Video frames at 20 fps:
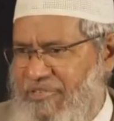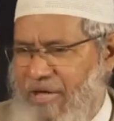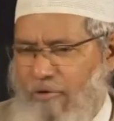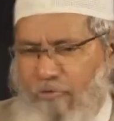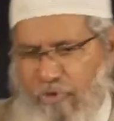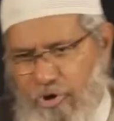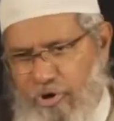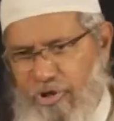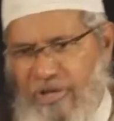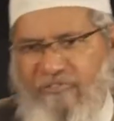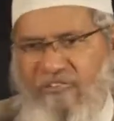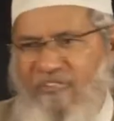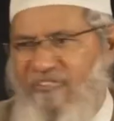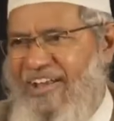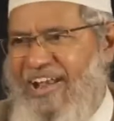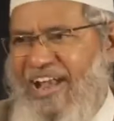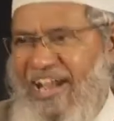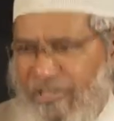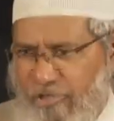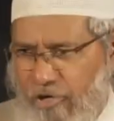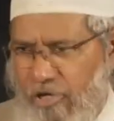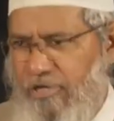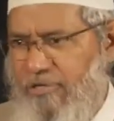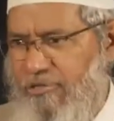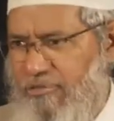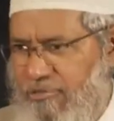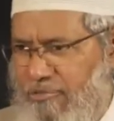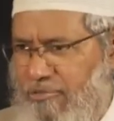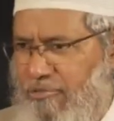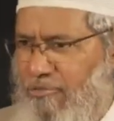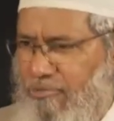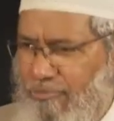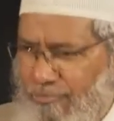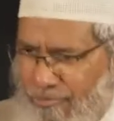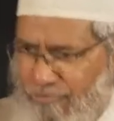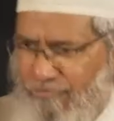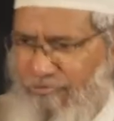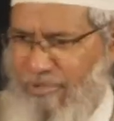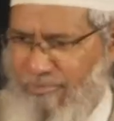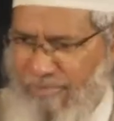I wanted to give a 1 hour talk.
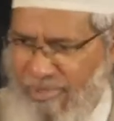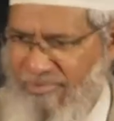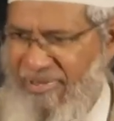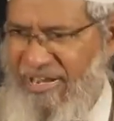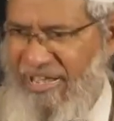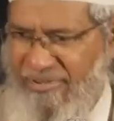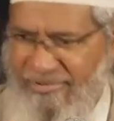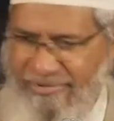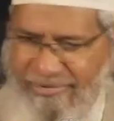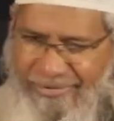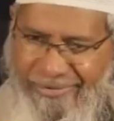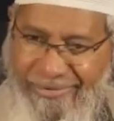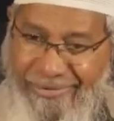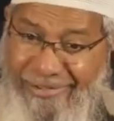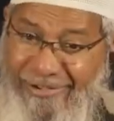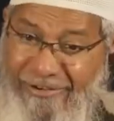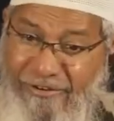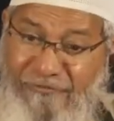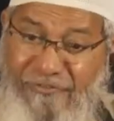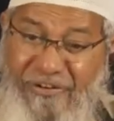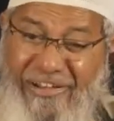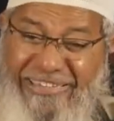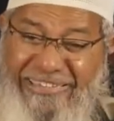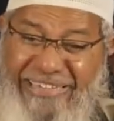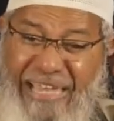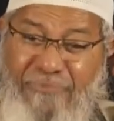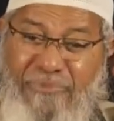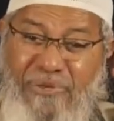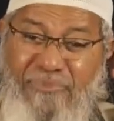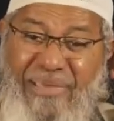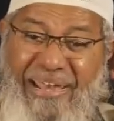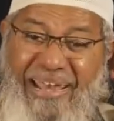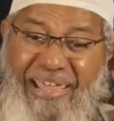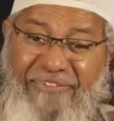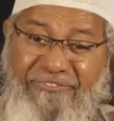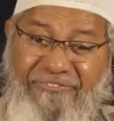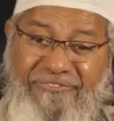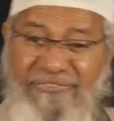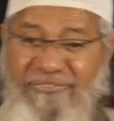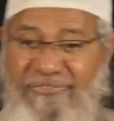So I memorized, first time in my
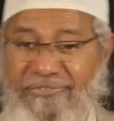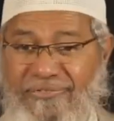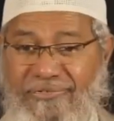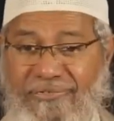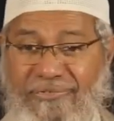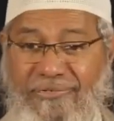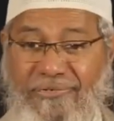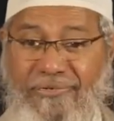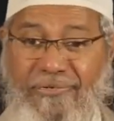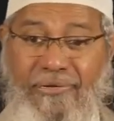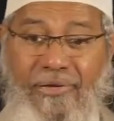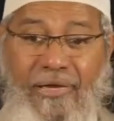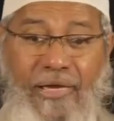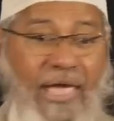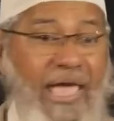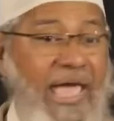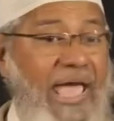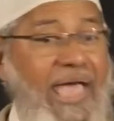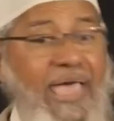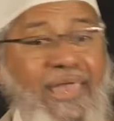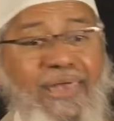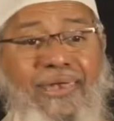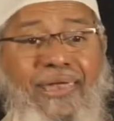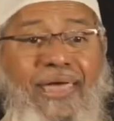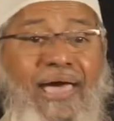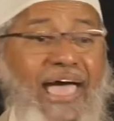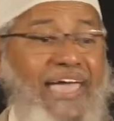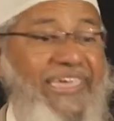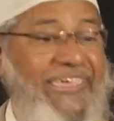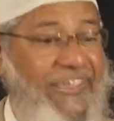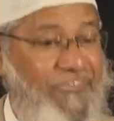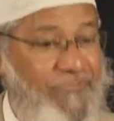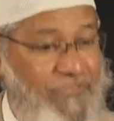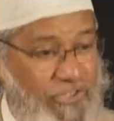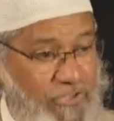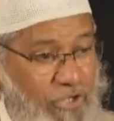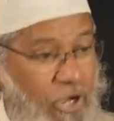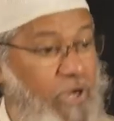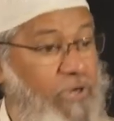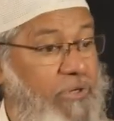life. And I gave the
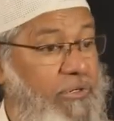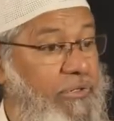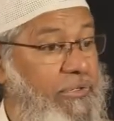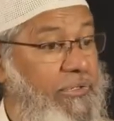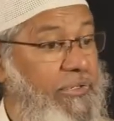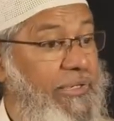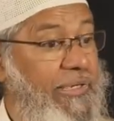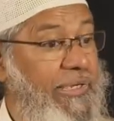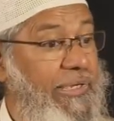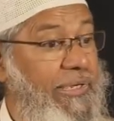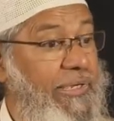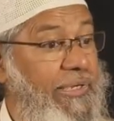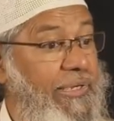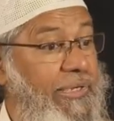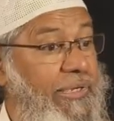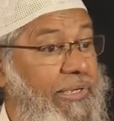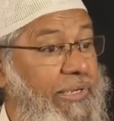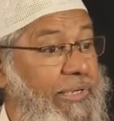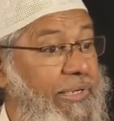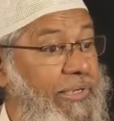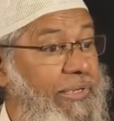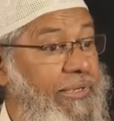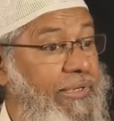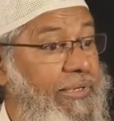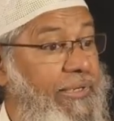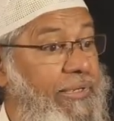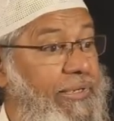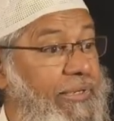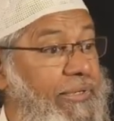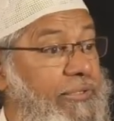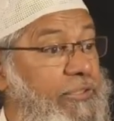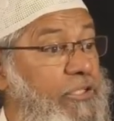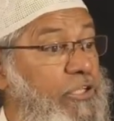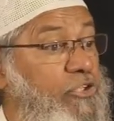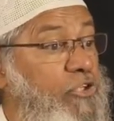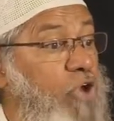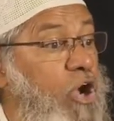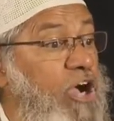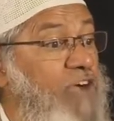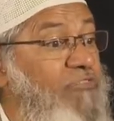talk. The
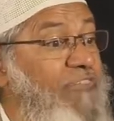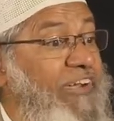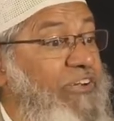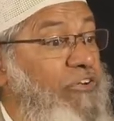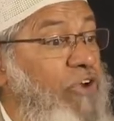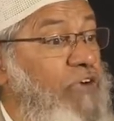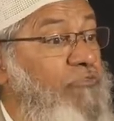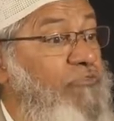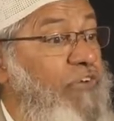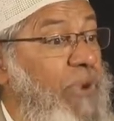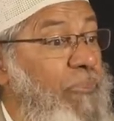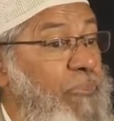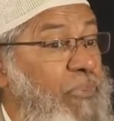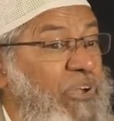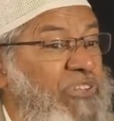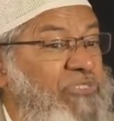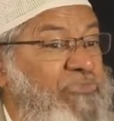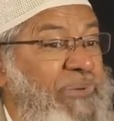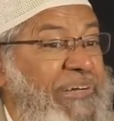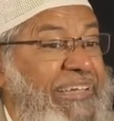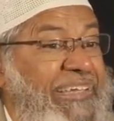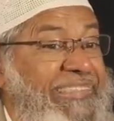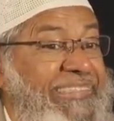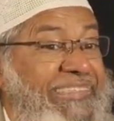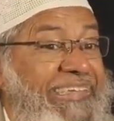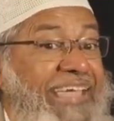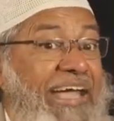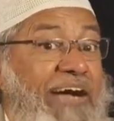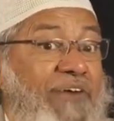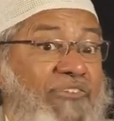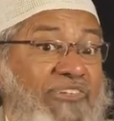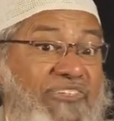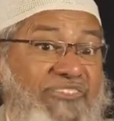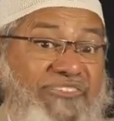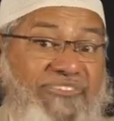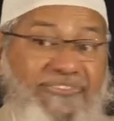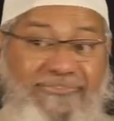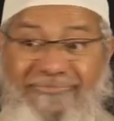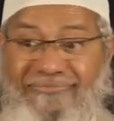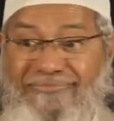talk went on for approximately 3 hours.